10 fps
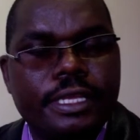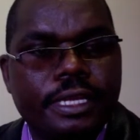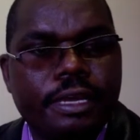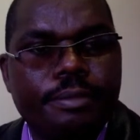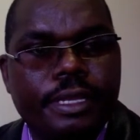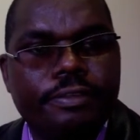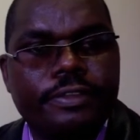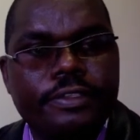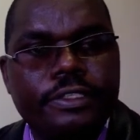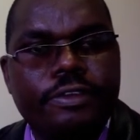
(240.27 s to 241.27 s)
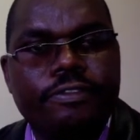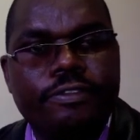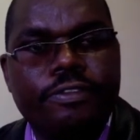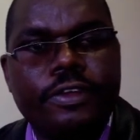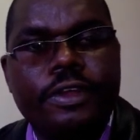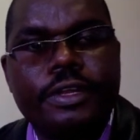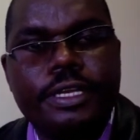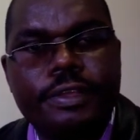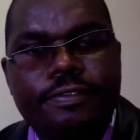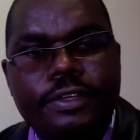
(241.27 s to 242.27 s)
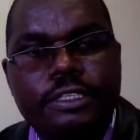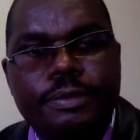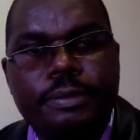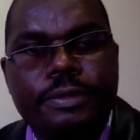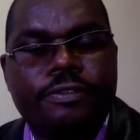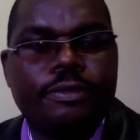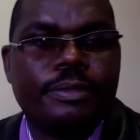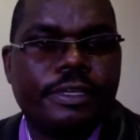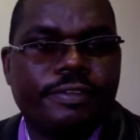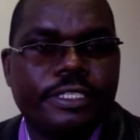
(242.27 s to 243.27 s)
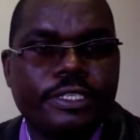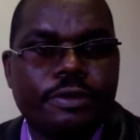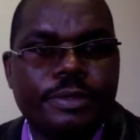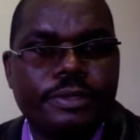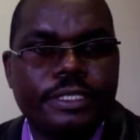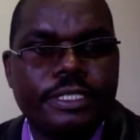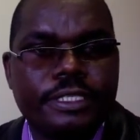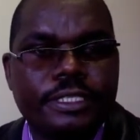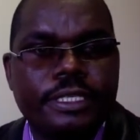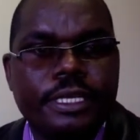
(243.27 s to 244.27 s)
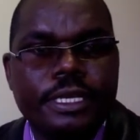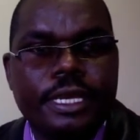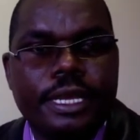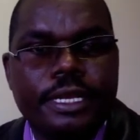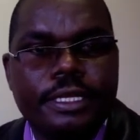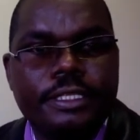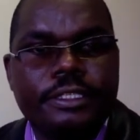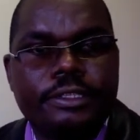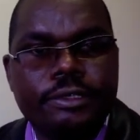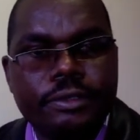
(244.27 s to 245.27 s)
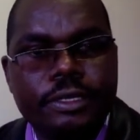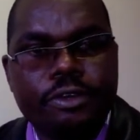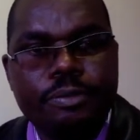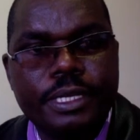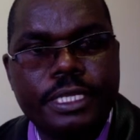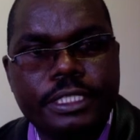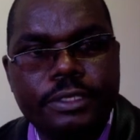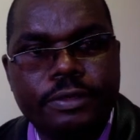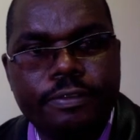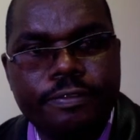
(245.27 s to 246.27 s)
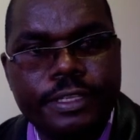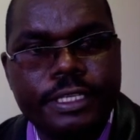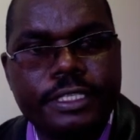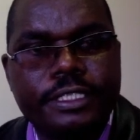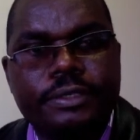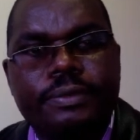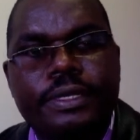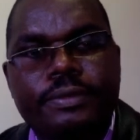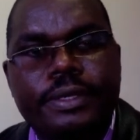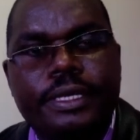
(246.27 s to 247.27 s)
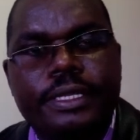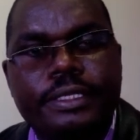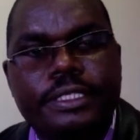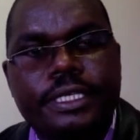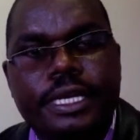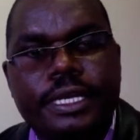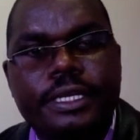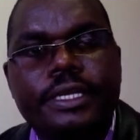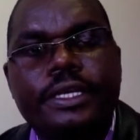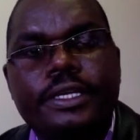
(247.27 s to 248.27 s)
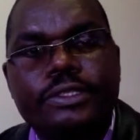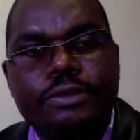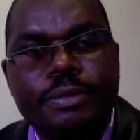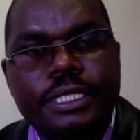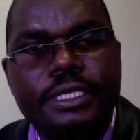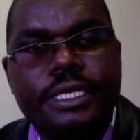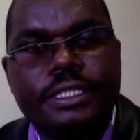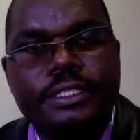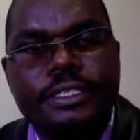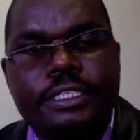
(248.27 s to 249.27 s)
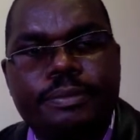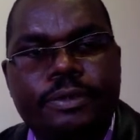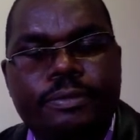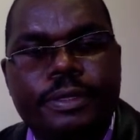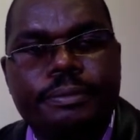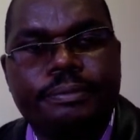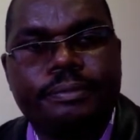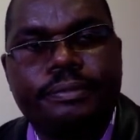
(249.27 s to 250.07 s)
the income levels of different people from different communities. And through the combination of these, when we can try to mitigate this problem.